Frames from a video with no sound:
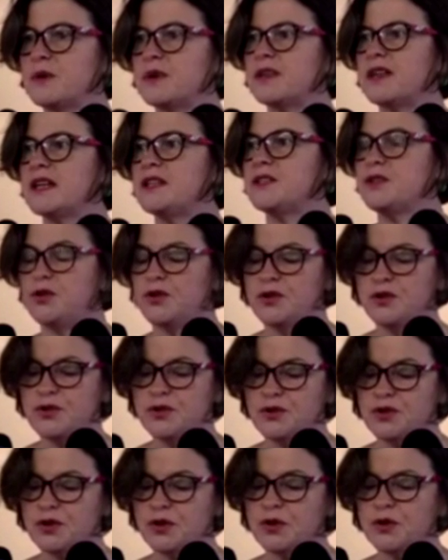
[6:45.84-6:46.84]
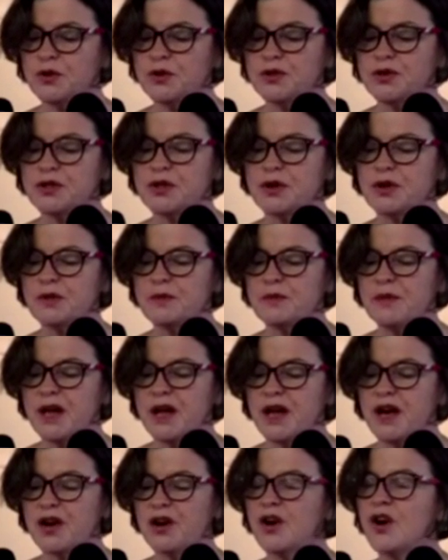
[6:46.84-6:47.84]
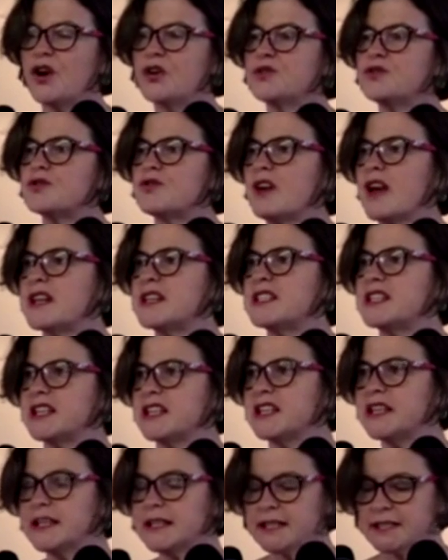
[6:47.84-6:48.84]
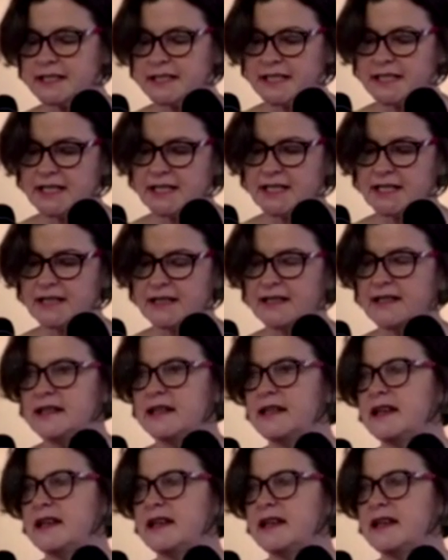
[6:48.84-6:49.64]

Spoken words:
what you call the term contract guillotine.